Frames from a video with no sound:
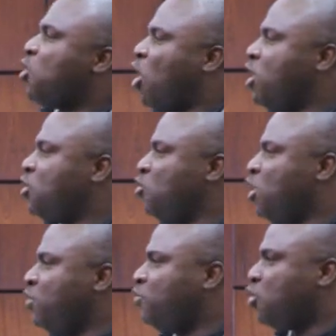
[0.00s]
colleagues to
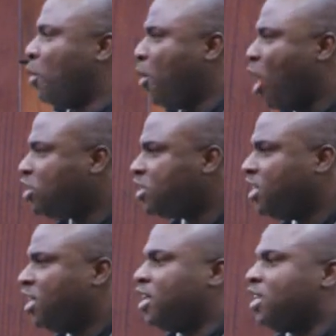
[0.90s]
give support,
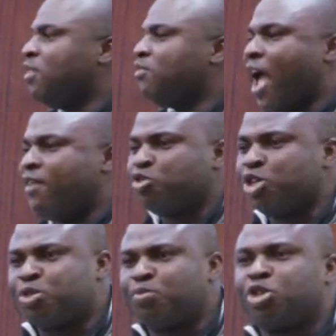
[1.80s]
give life to
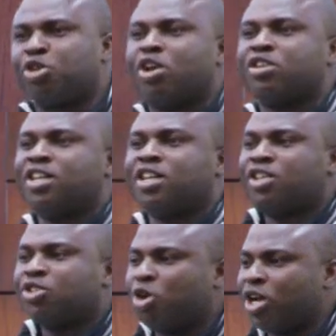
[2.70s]
this motion,
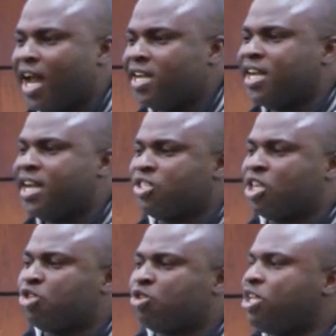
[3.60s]
so that the
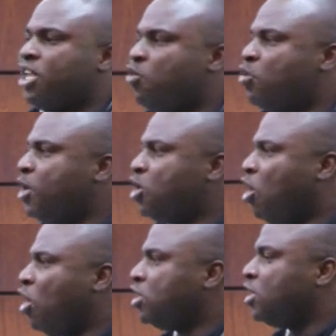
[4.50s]
necessary thing will be
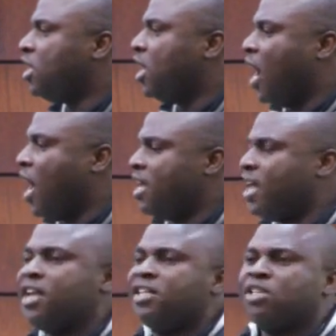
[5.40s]
done, and
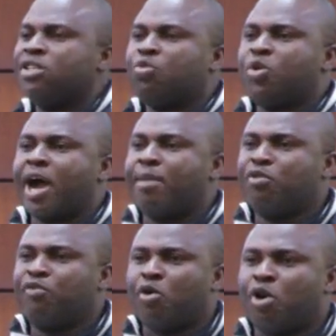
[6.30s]
then we can
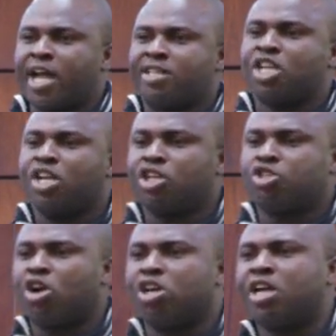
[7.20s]
move forward as a
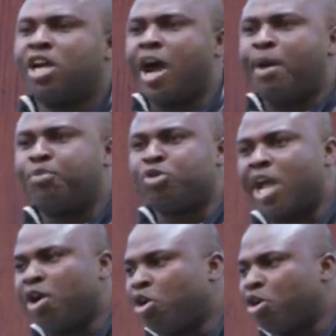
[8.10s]
nation and put
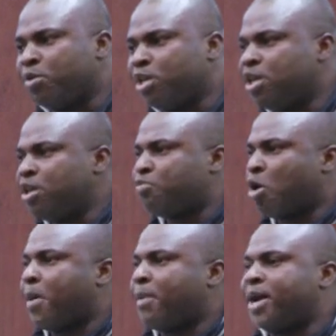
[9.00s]
our economy in
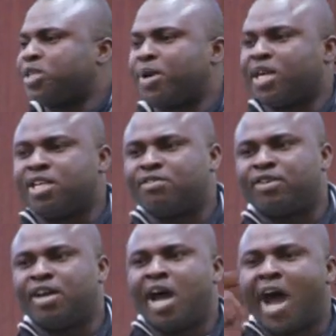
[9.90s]
proper perspective.
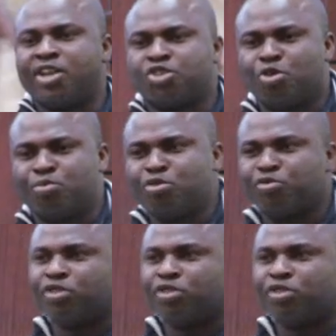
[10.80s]
I so move.